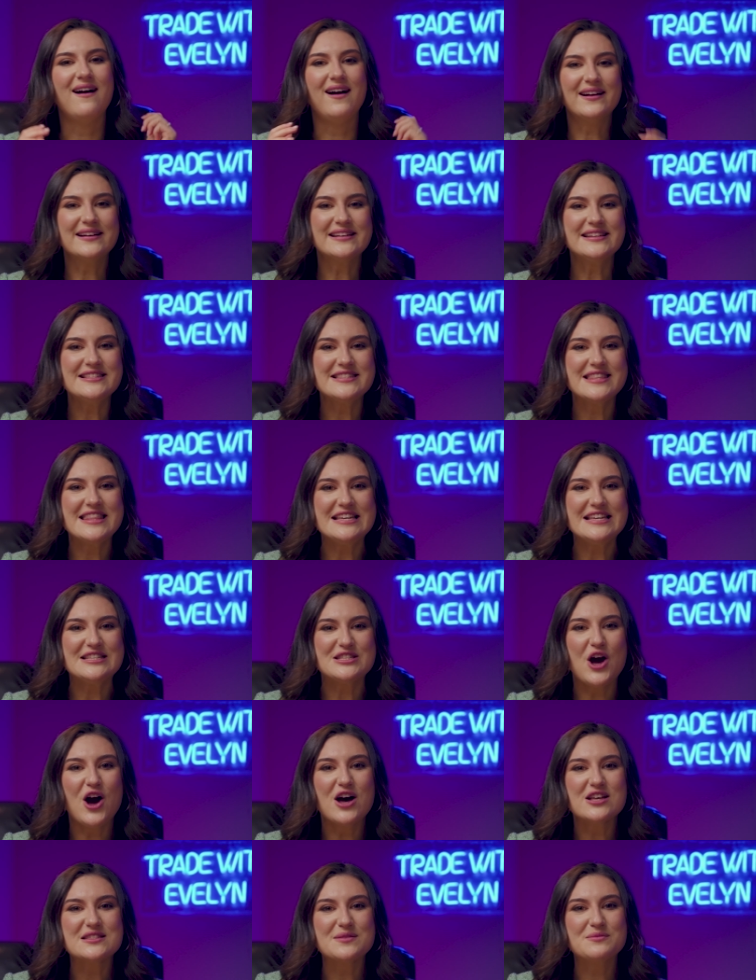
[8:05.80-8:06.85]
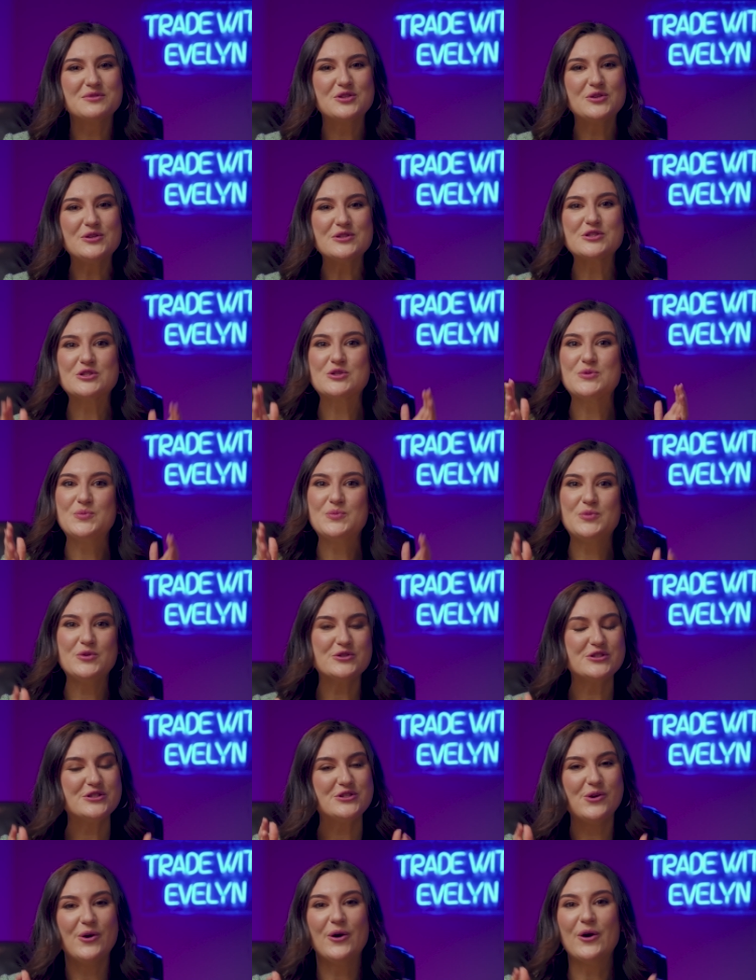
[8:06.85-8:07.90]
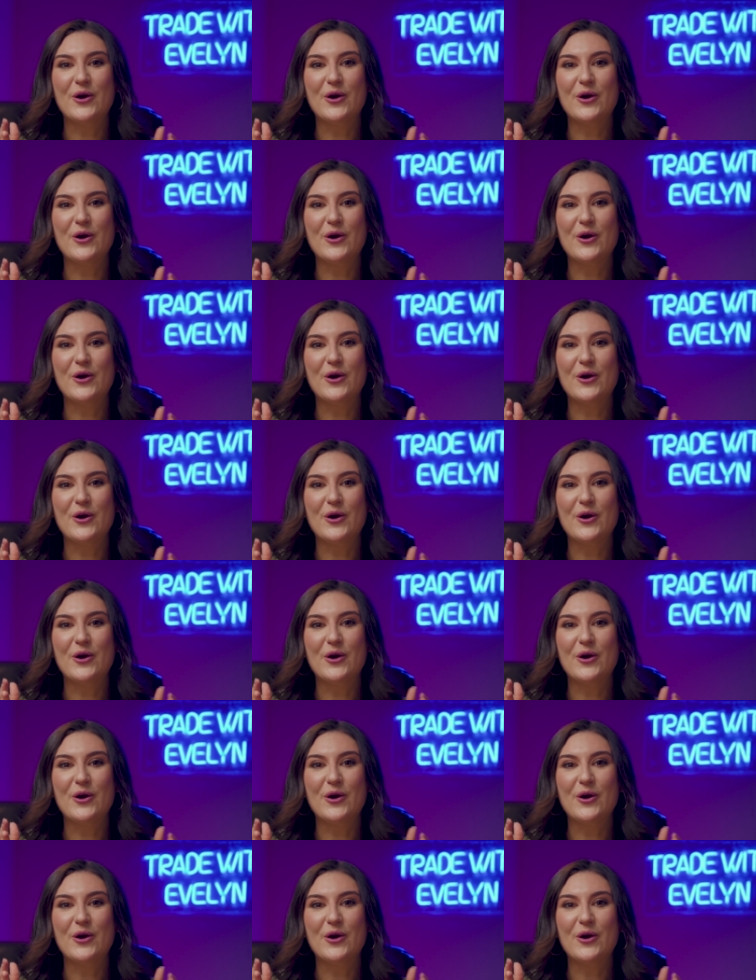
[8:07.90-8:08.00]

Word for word: Harness these awesome tools to boost your